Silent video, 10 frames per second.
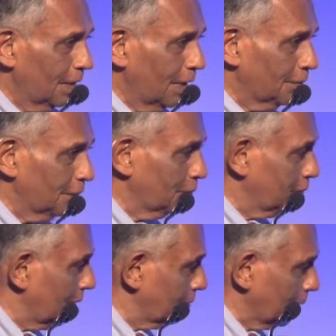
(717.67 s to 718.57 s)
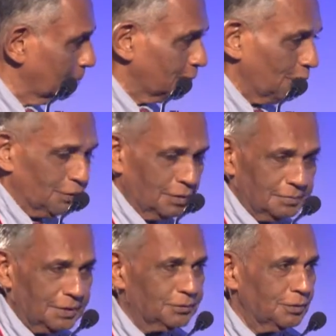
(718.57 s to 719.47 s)
our good friend from
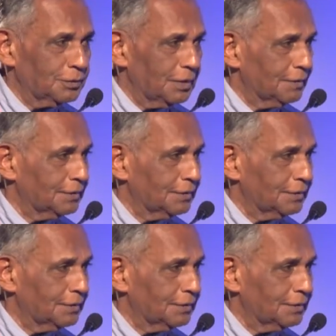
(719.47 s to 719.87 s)
Stockholm is going to have a